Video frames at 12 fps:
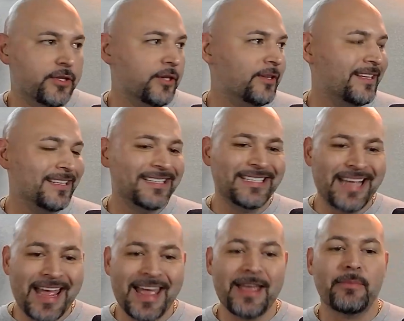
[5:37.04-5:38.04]
Dude, the
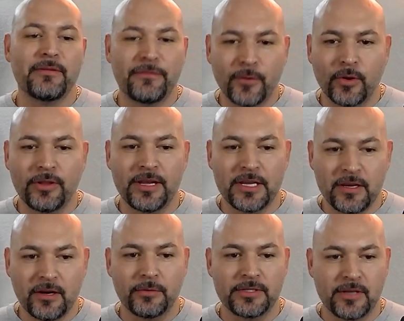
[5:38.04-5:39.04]
day before the
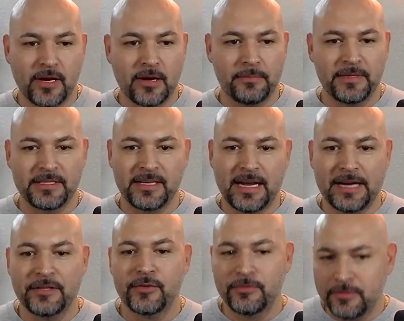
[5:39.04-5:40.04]
year was up, this guy,